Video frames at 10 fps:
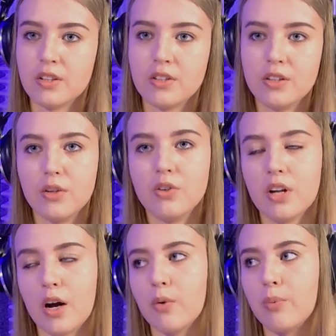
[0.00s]

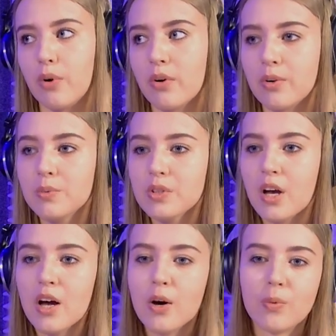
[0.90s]
During our programs,
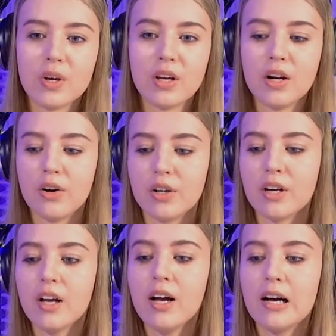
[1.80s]
we
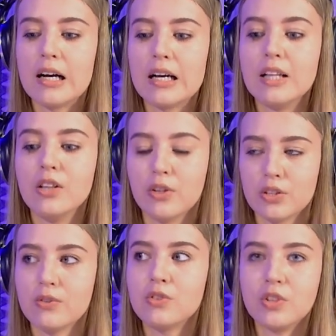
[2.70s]
learn a
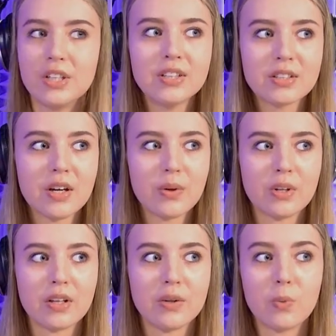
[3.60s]
lot of tricks
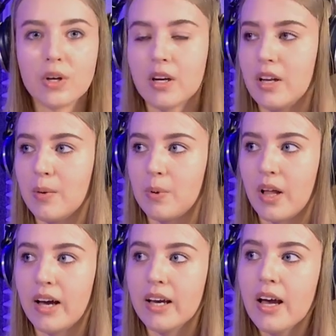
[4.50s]
that we can
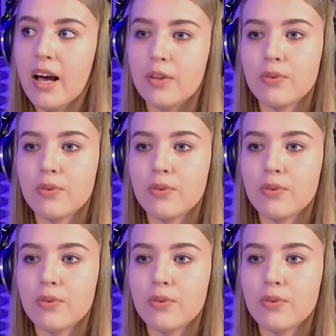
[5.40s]
apply.